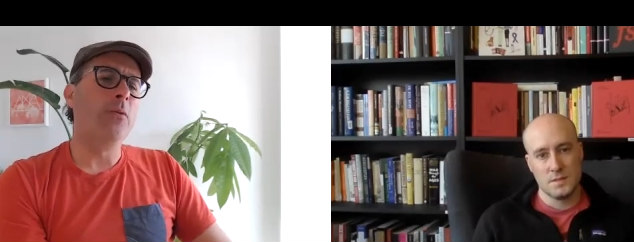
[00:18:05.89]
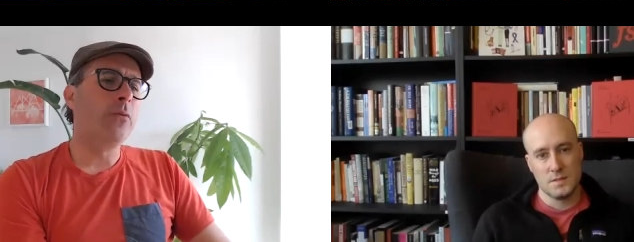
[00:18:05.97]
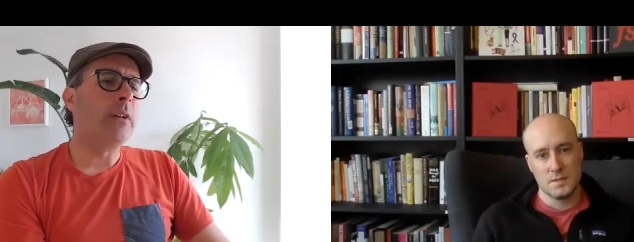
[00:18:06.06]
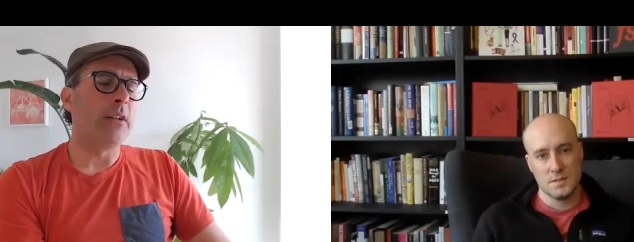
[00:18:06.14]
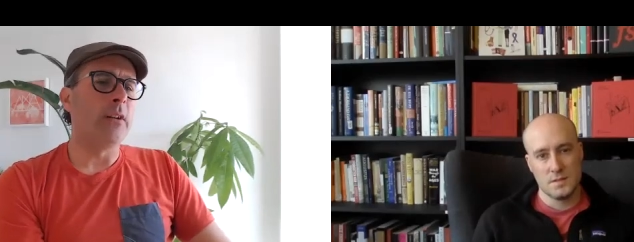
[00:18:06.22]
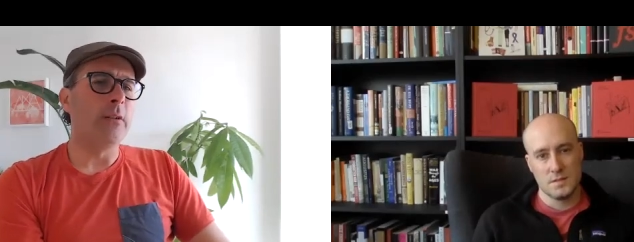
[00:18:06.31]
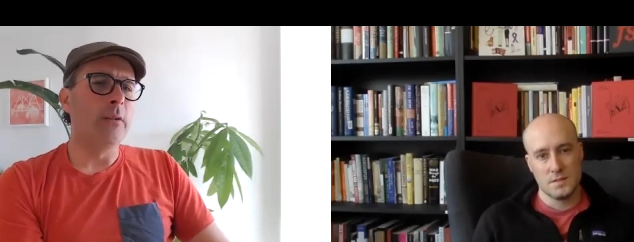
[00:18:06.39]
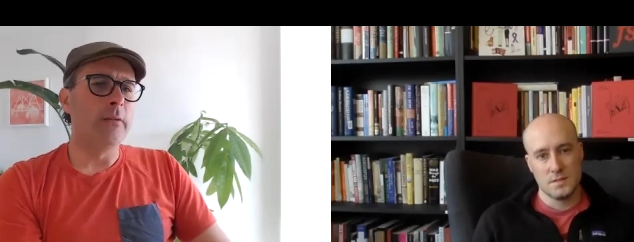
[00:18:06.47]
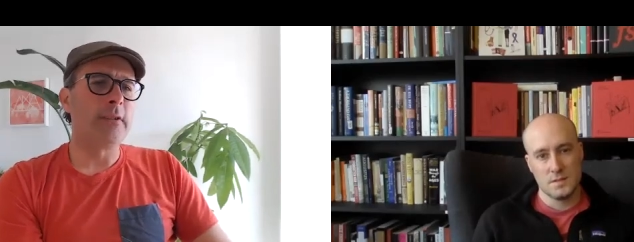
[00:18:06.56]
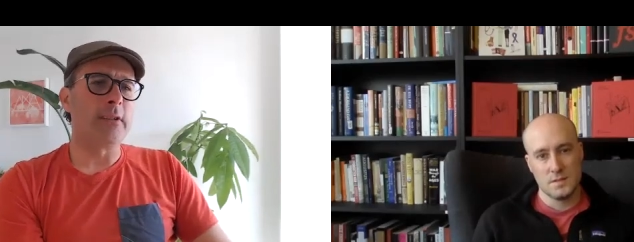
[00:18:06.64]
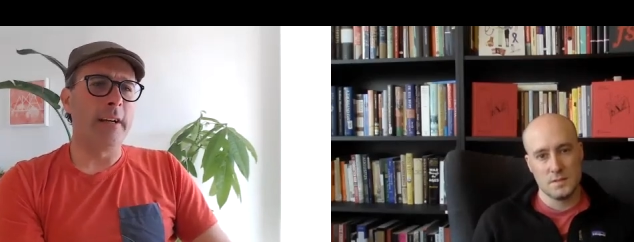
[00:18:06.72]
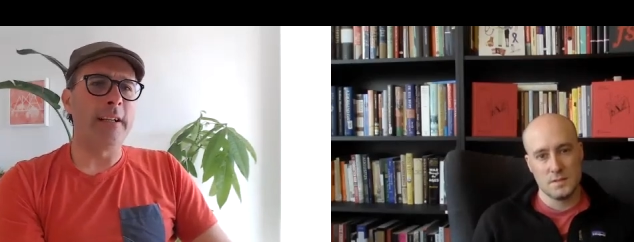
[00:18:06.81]
Speaker 1: you know,
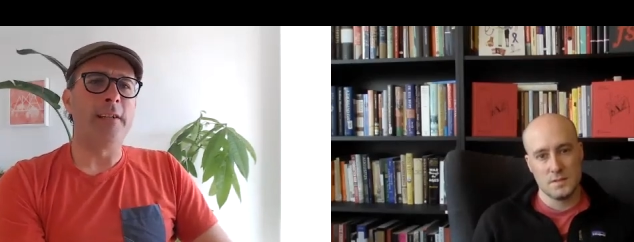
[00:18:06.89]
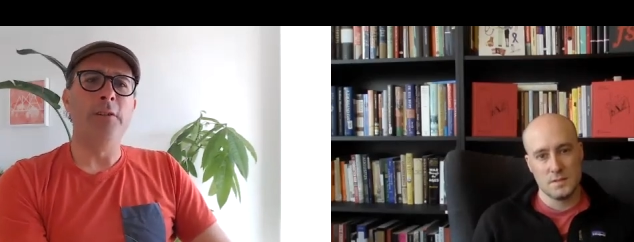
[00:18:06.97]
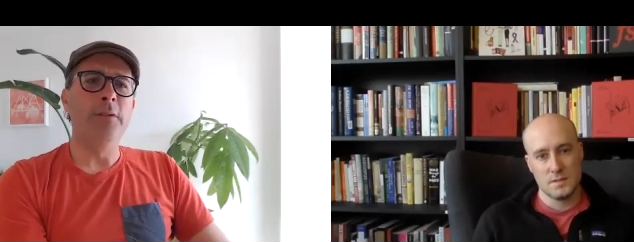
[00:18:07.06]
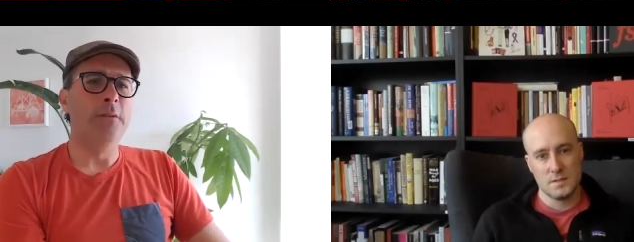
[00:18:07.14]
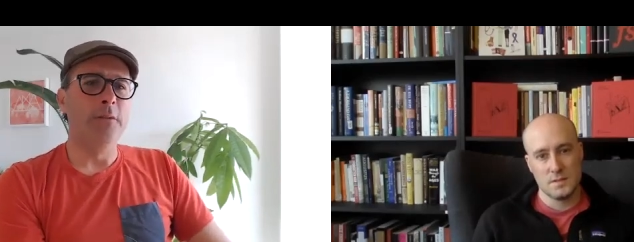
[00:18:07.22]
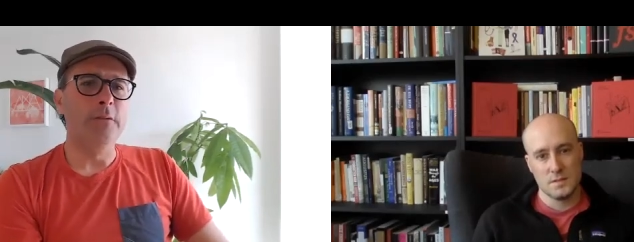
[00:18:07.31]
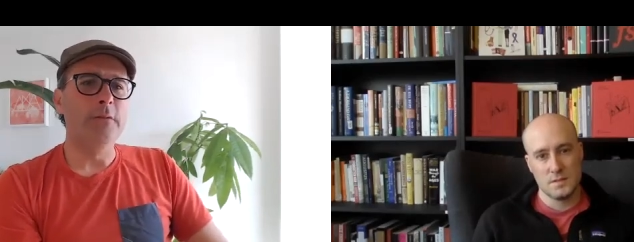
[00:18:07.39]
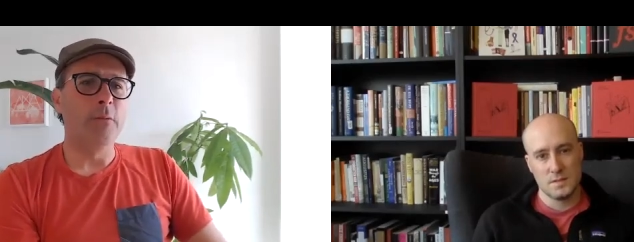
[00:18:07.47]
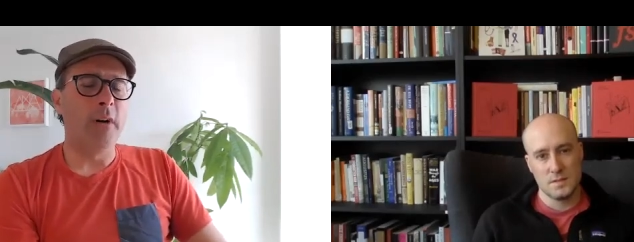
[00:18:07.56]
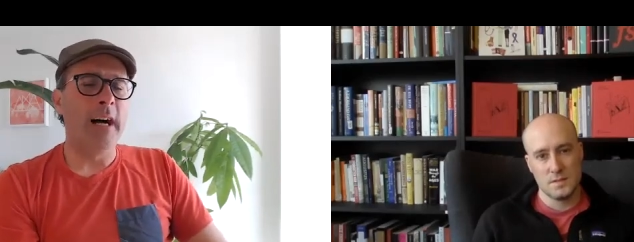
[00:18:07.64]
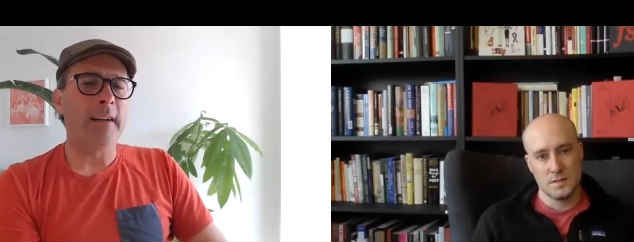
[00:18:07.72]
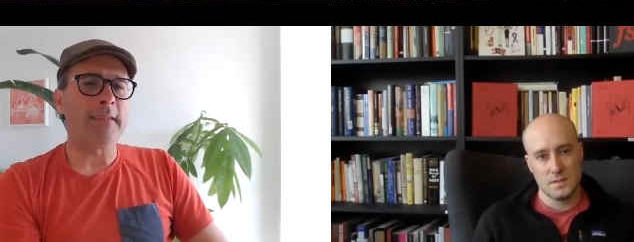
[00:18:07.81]
starting anew
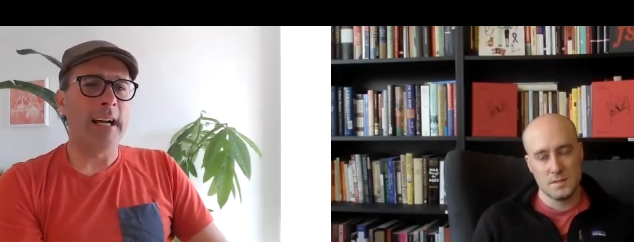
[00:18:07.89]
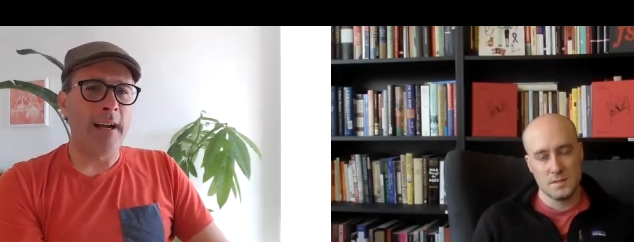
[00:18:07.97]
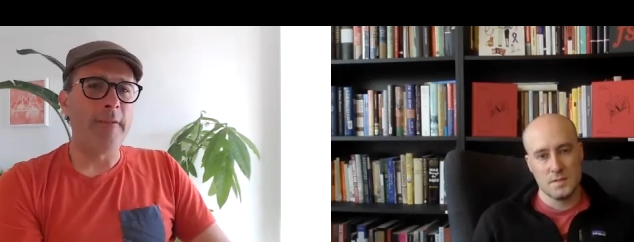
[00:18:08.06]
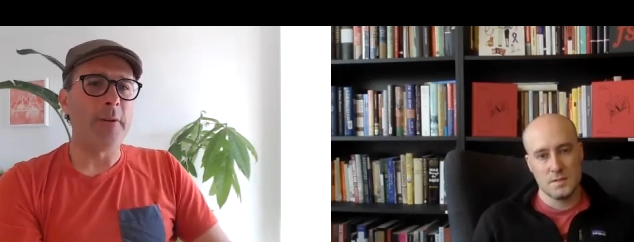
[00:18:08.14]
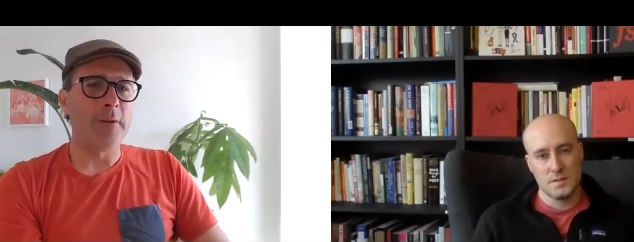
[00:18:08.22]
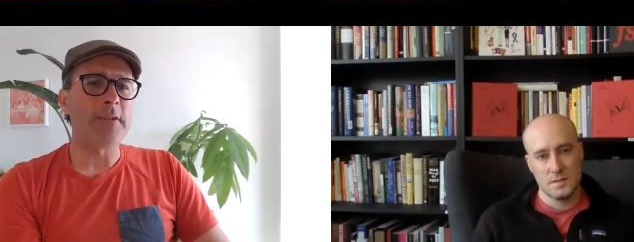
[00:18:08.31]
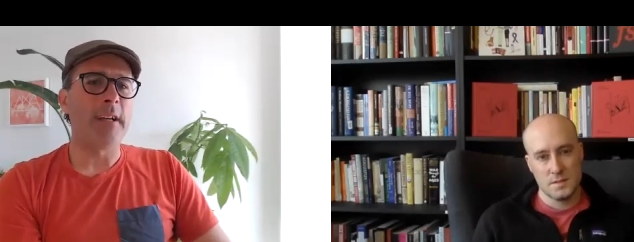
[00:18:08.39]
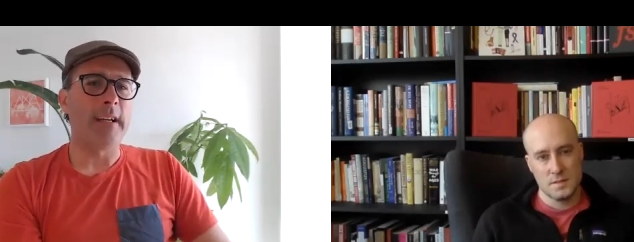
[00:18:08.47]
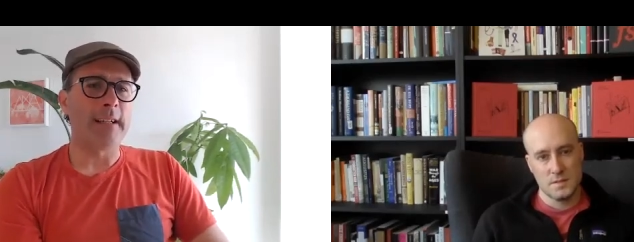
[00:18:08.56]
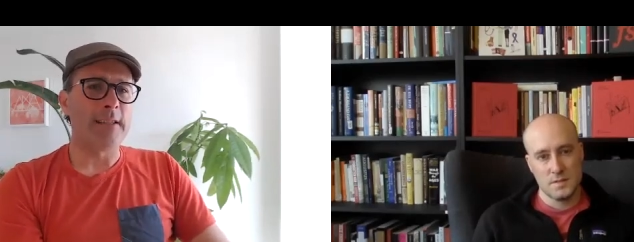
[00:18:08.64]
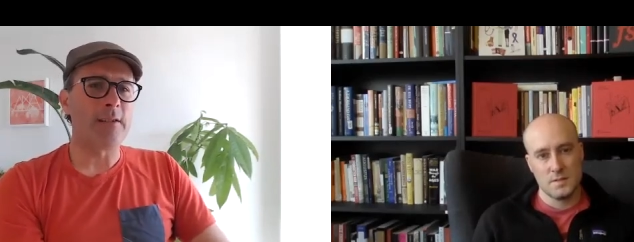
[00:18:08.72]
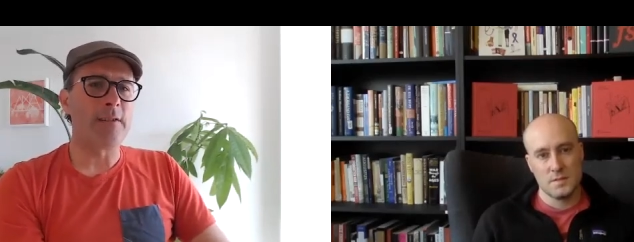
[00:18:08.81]
will have to have those kind of
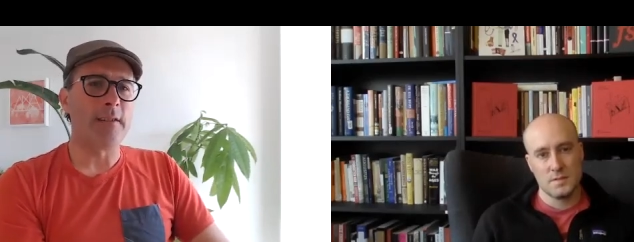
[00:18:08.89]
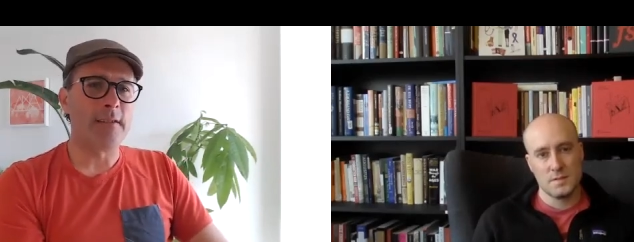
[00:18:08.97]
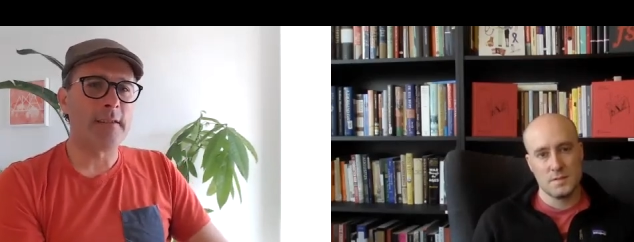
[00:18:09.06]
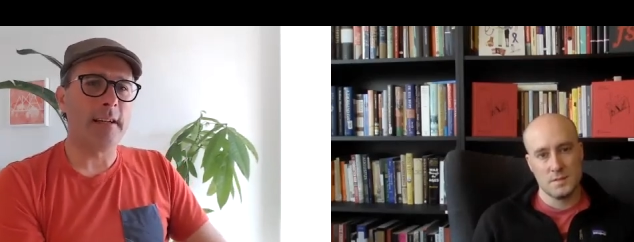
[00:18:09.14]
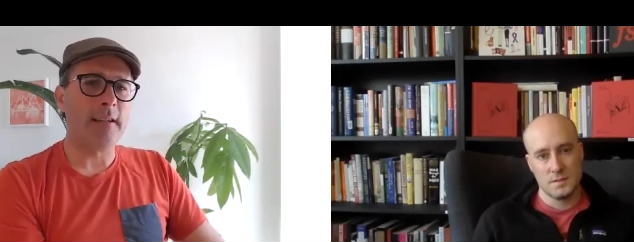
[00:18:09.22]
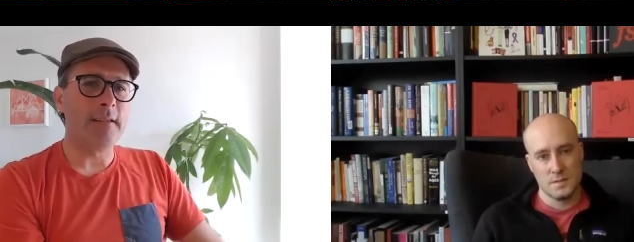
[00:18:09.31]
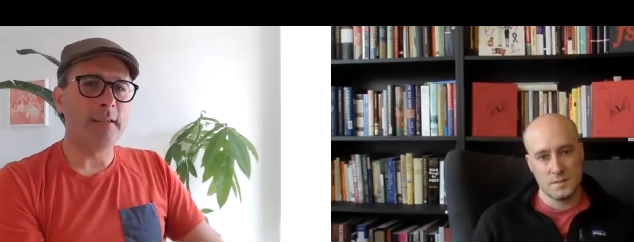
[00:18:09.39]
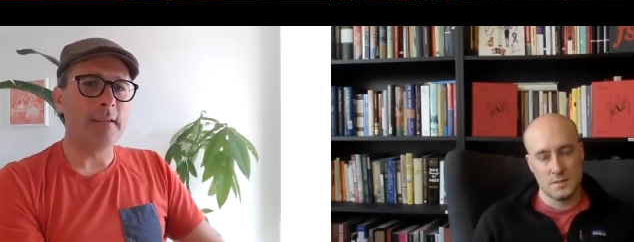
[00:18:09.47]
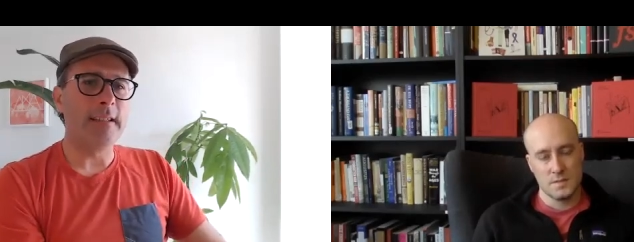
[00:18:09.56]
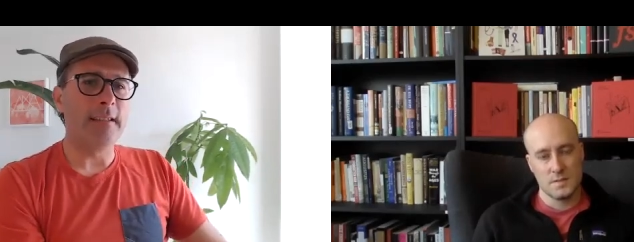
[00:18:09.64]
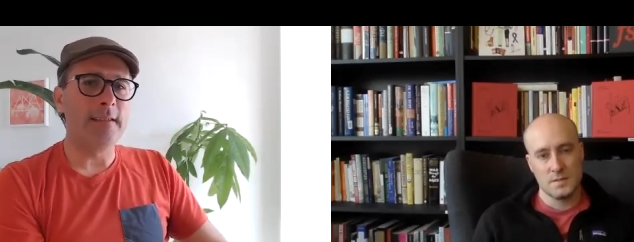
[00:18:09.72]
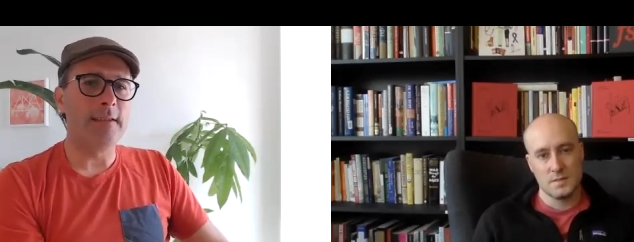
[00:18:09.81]
conditions that you
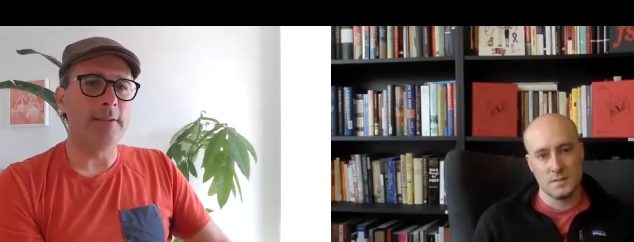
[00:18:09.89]
need to,